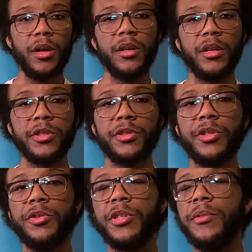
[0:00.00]
So
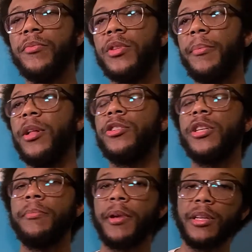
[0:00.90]
Susan, the male
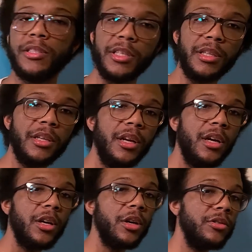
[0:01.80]
chimpanzee,
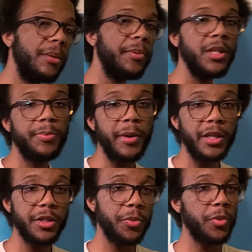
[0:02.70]
goes up into space
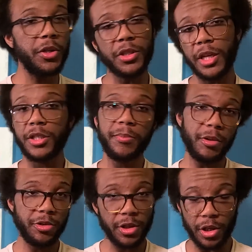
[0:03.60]
where he's not supposed to
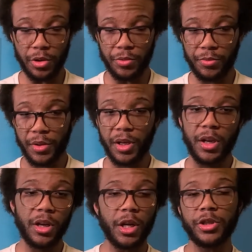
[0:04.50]
go,
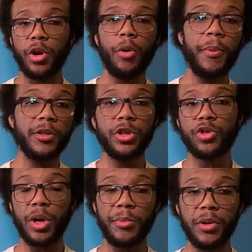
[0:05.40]
causes a whole bunch of
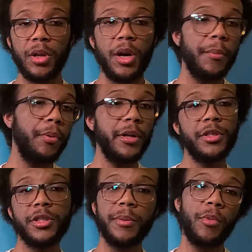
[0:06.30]
trouble, presses
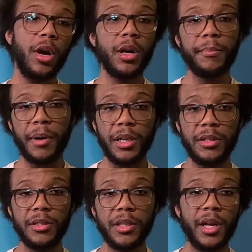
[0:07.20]
some wrong buttons,
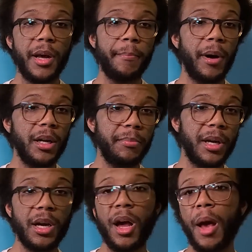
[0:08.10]
bada bing,
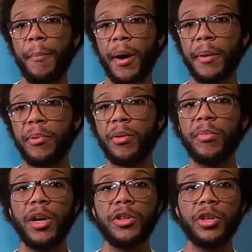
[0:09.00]
bada boom,
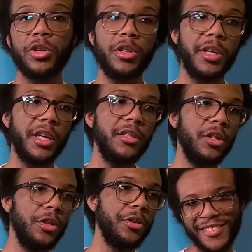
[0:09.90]
they're hurling into
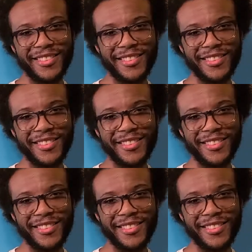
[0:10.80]
Earth.